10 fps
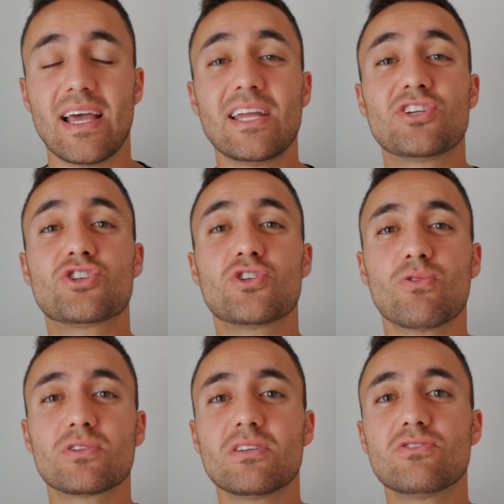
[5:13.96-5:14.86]
it
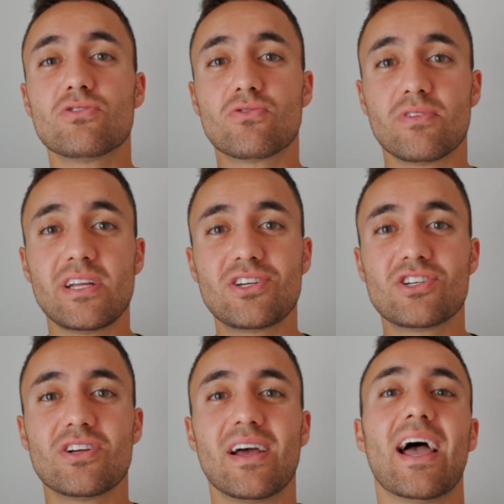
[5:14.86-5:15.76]
shortens your
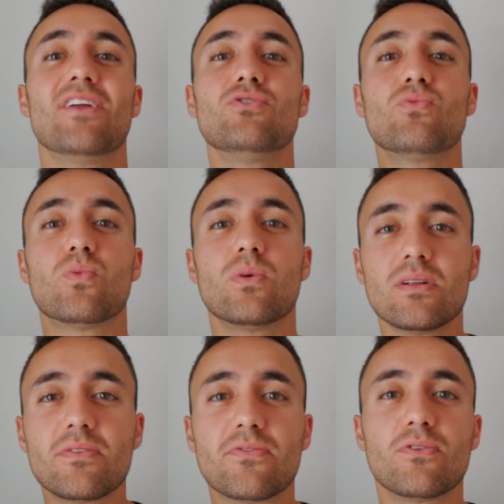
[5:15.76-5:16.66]
reach and you
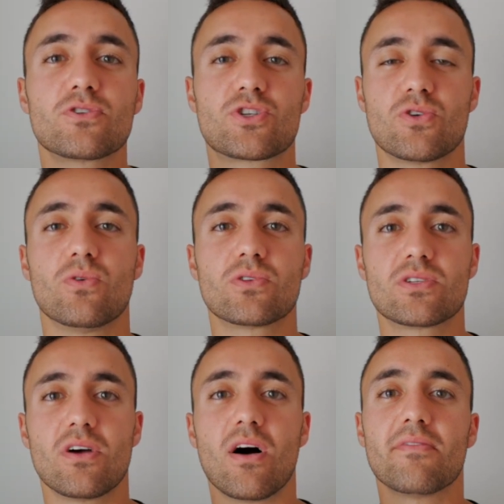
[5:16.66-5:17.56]
will fall
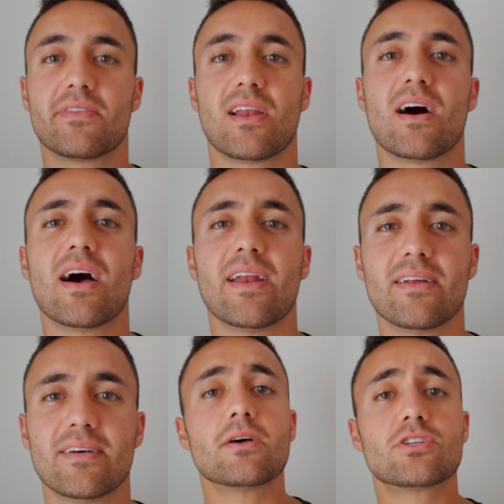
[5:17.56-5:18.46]
short of the line.
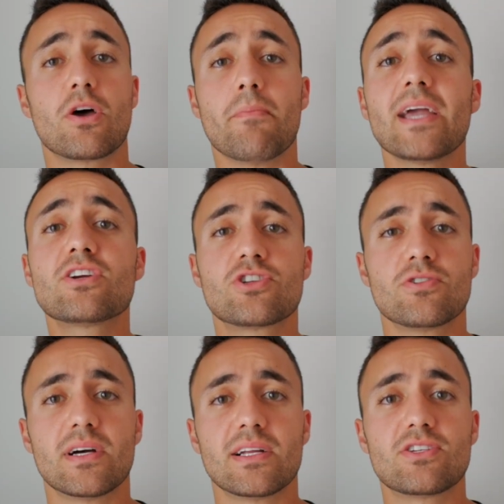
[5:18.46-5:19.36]
So make
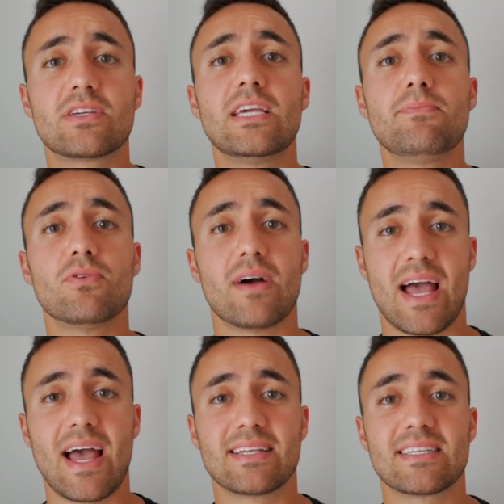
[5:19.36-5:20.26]
sure to keep your
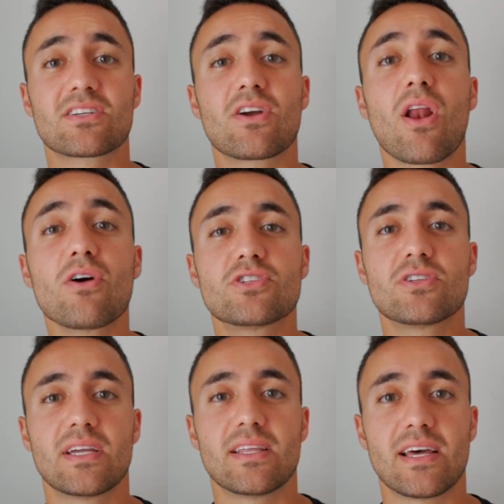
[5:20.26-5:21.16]
hands as close
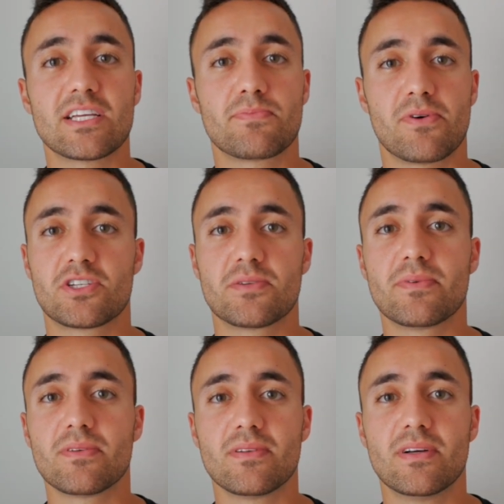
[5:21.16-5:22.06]
together as
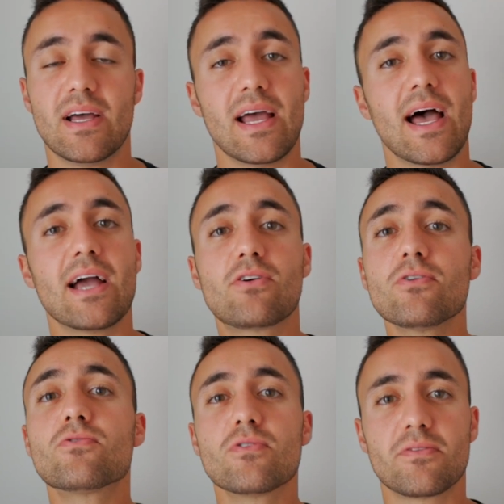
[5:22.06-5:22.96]
possible. A
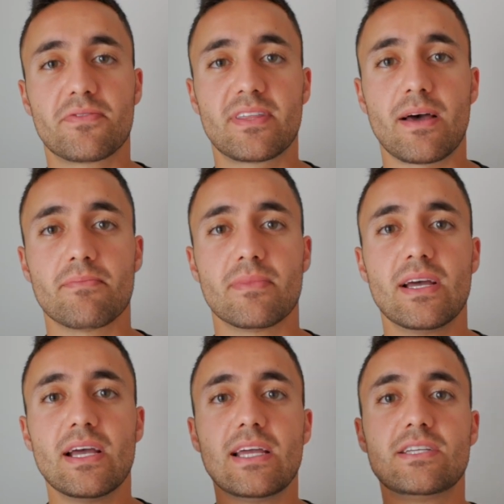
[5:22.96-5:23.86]
good rule of thumb
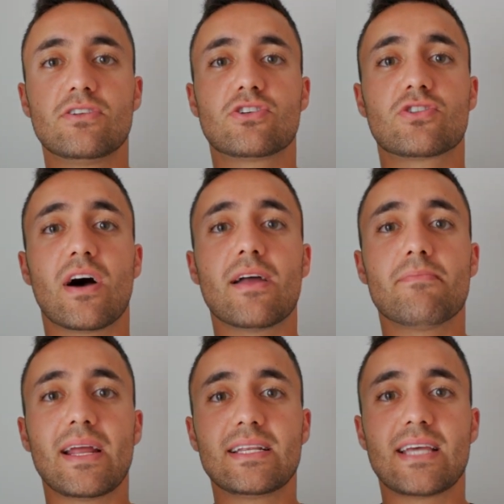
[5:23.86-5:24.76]
is to try and
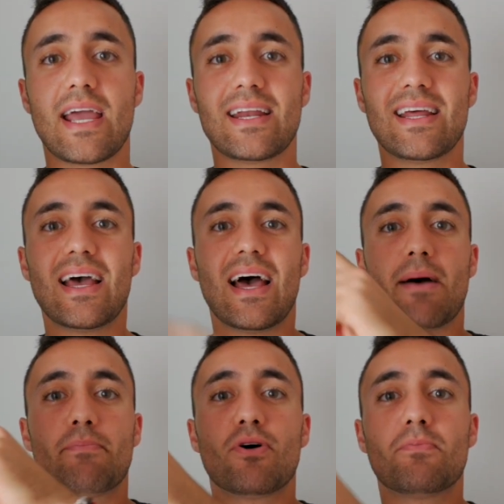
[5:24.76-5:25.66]
maintain a
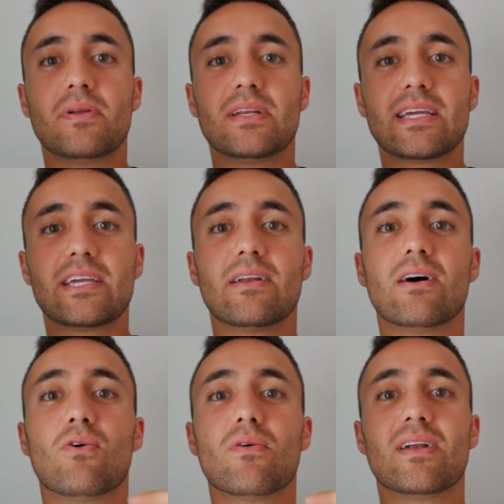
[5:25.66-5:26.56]
perpendicular
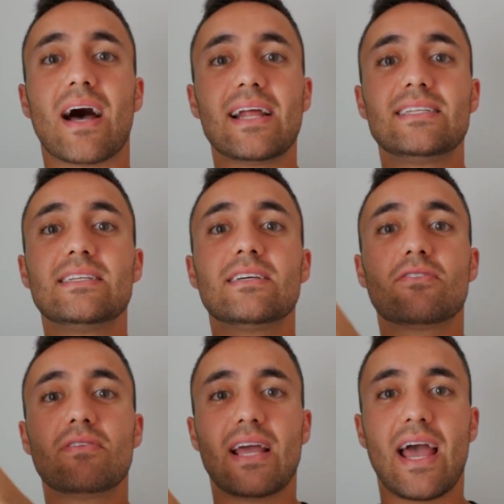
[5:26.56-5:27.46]
or
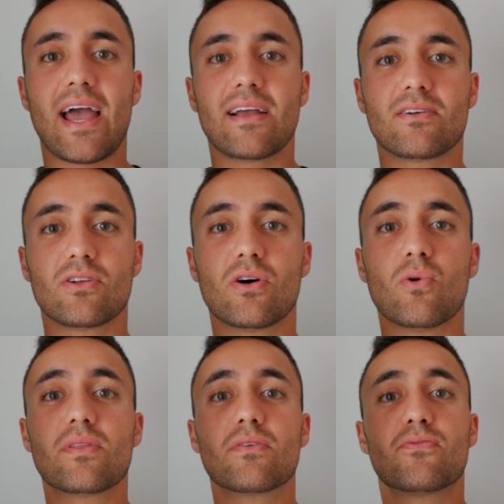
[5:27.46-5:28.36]
90-degree angle
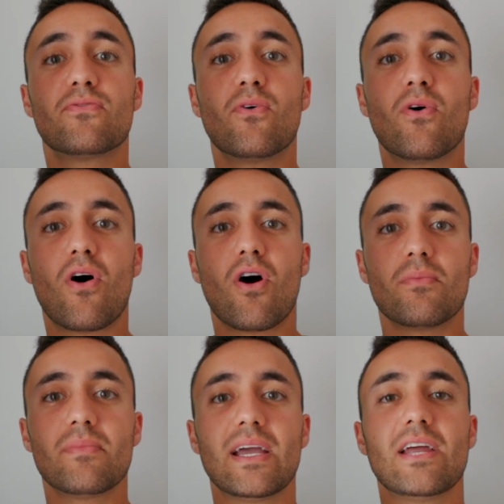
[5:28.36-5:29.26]
with the
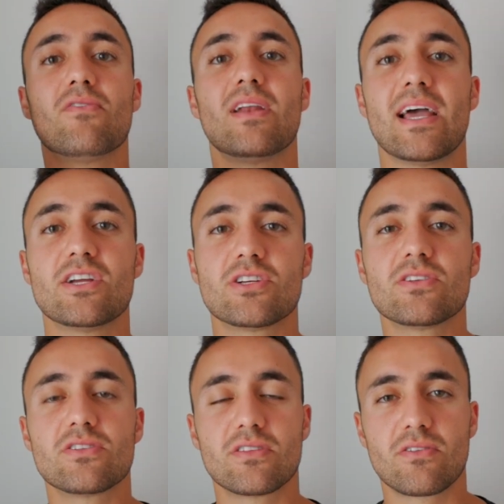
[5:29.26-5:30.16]
forearm in relation
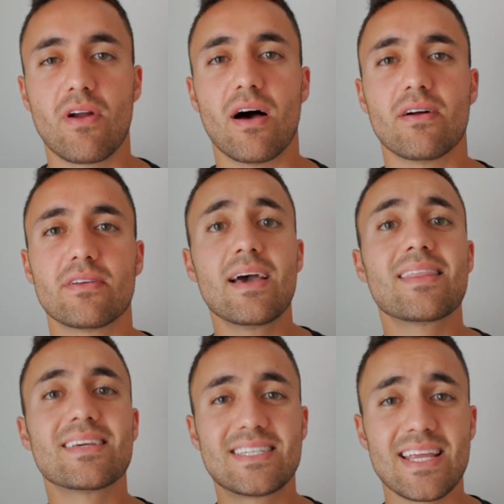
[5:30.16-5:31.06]
to the ground.
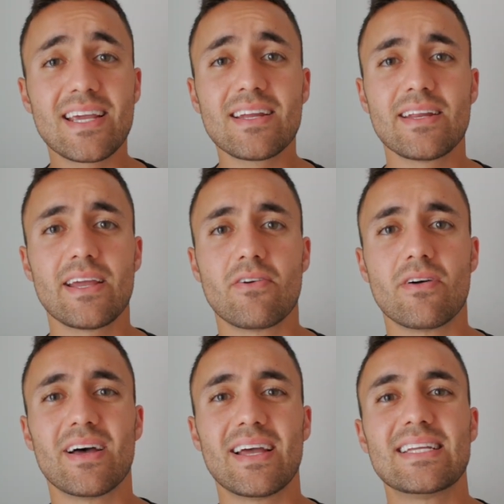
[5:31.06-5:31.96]
The second
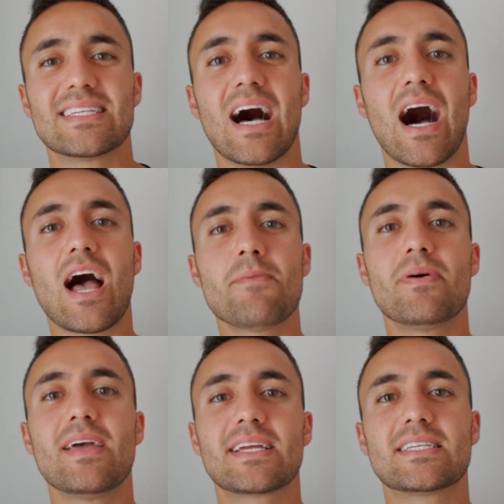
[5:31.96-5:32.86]
error is
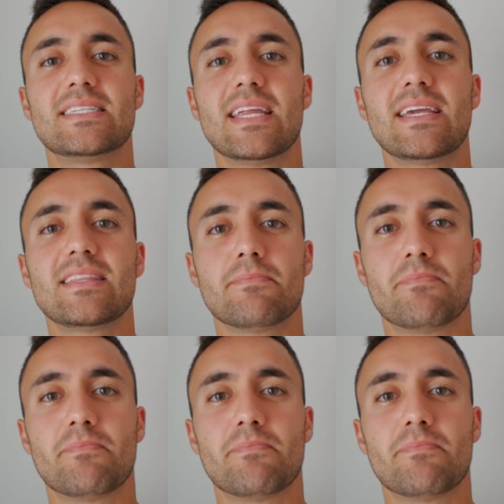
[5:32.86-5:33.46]
hyperextending the